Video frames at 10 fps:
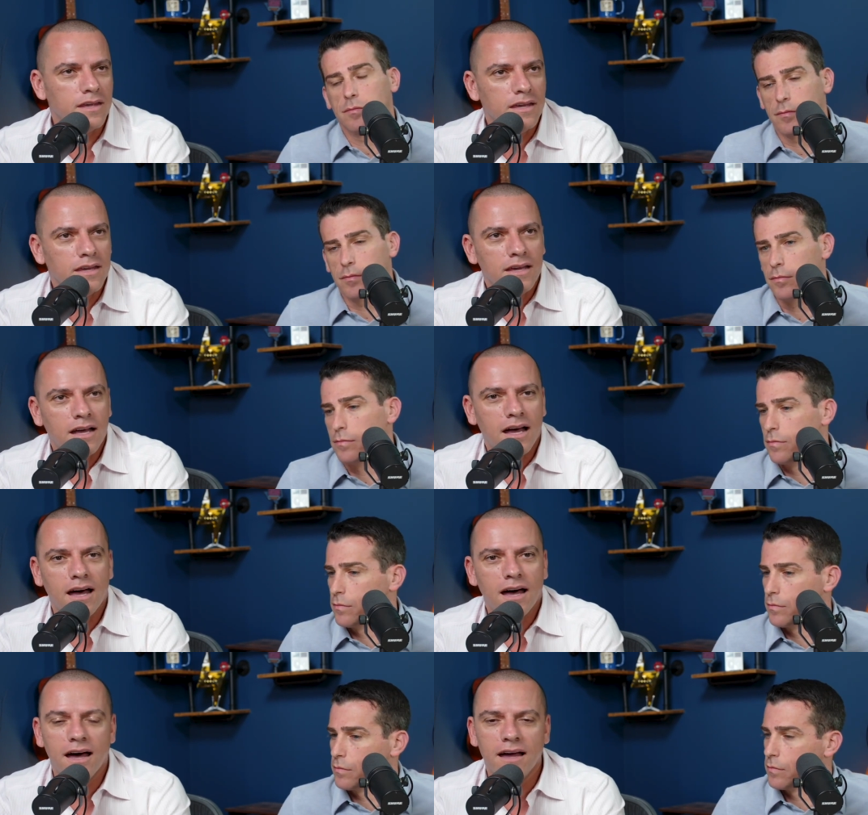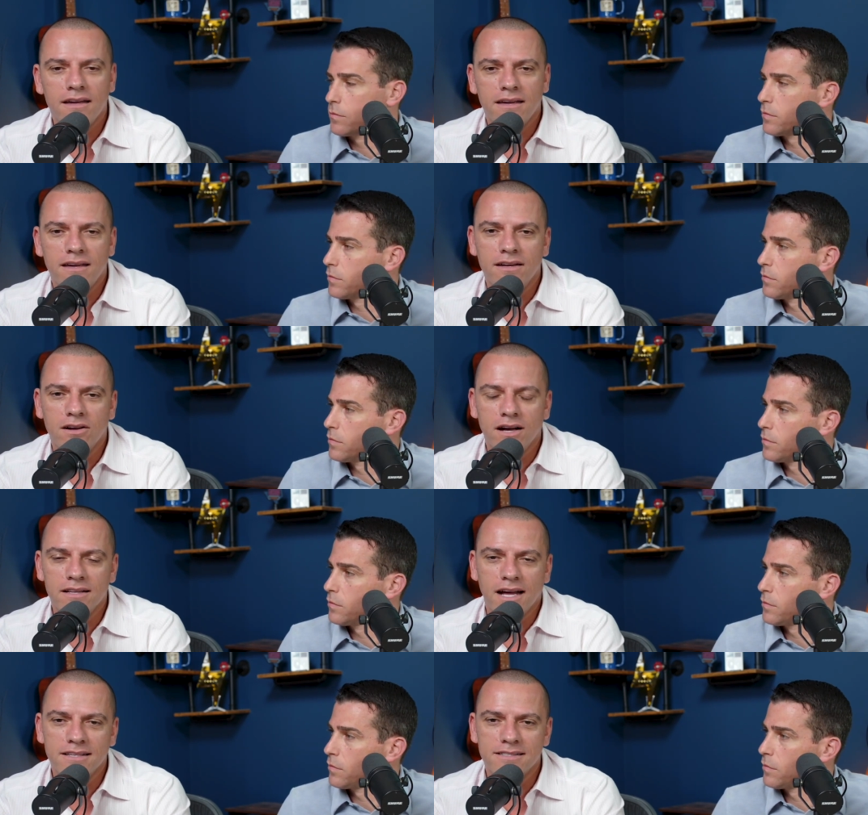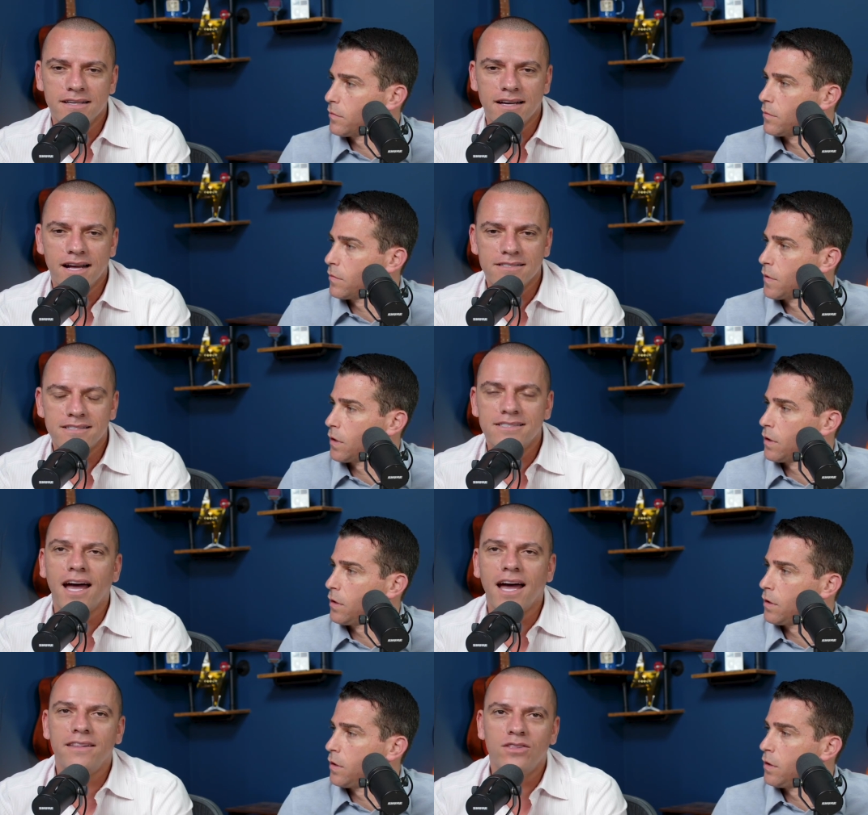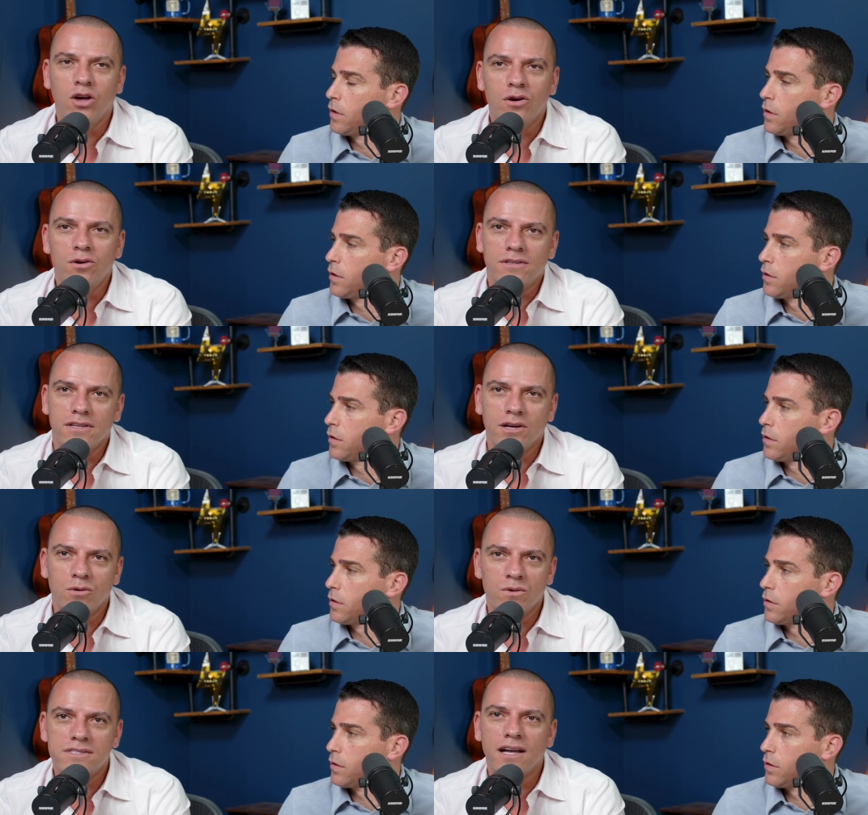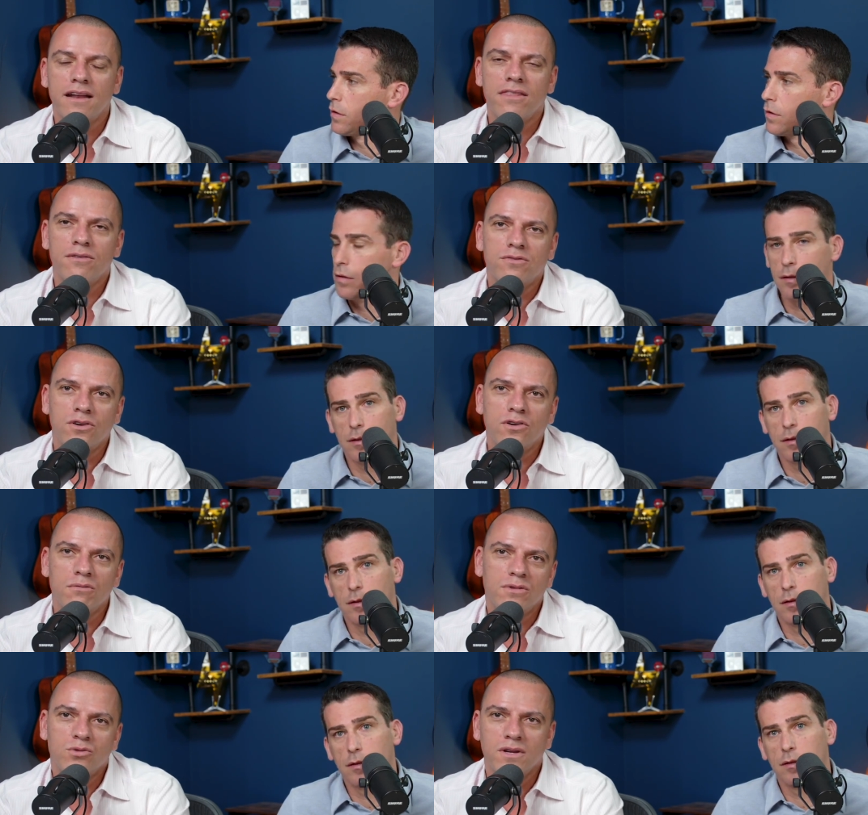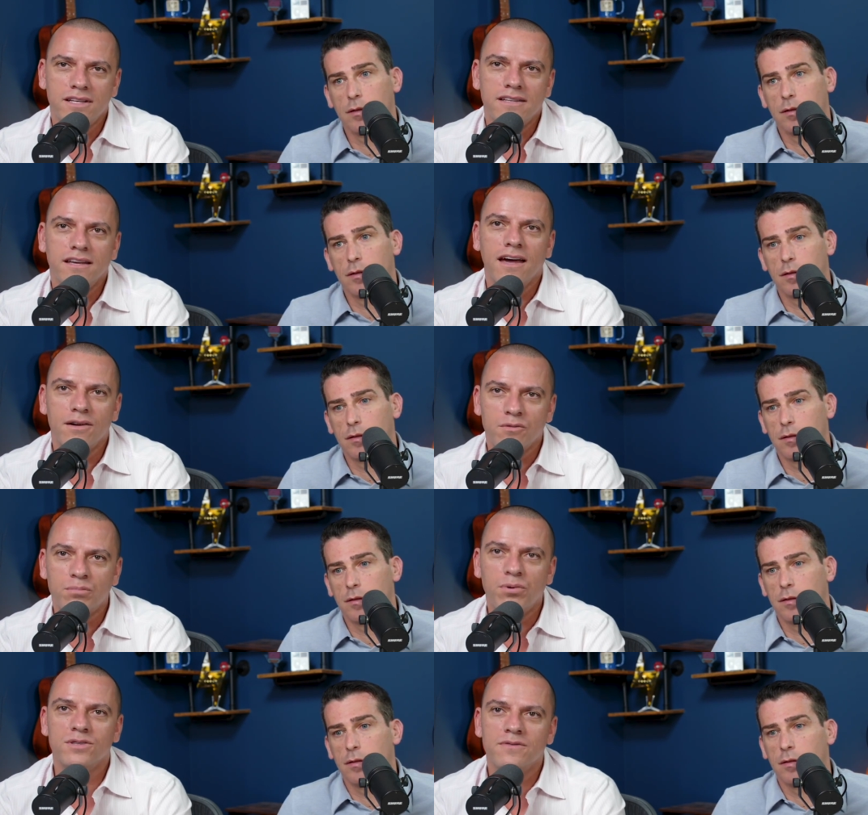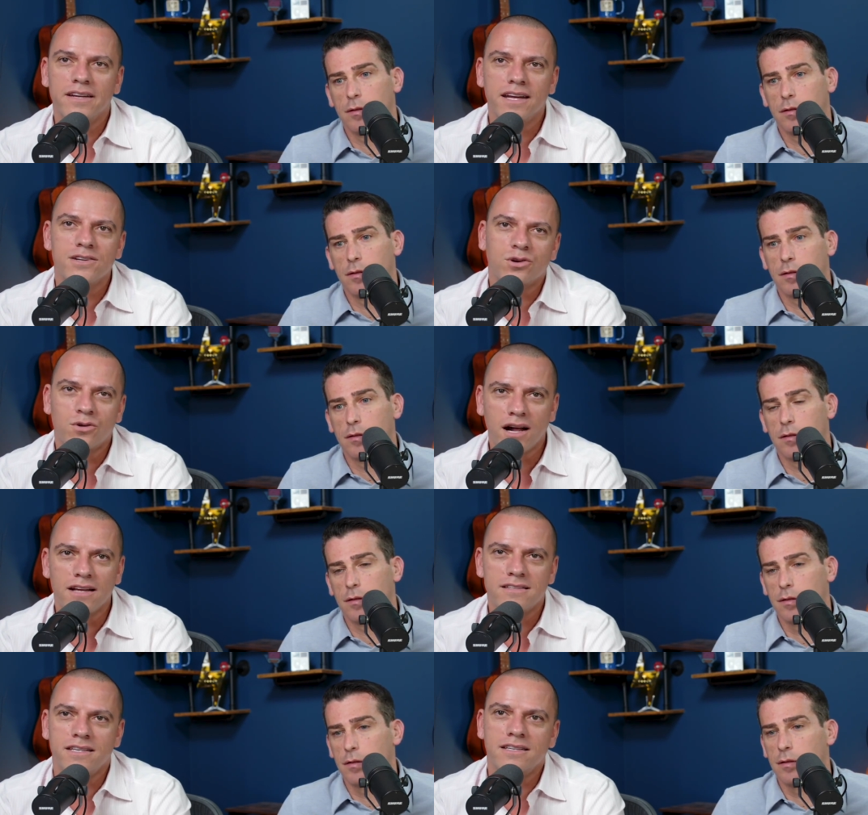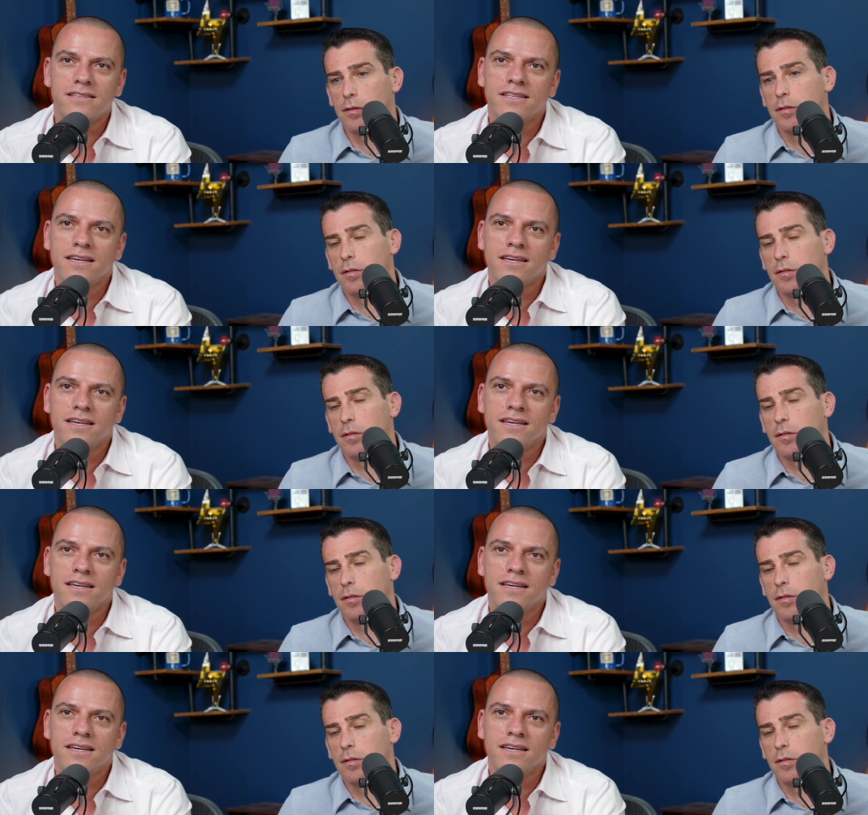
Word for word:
Speaker 1: Mm-hmm. Uh, you know, as a, as a side note, you know, we started the firm in 2010 post financial crises,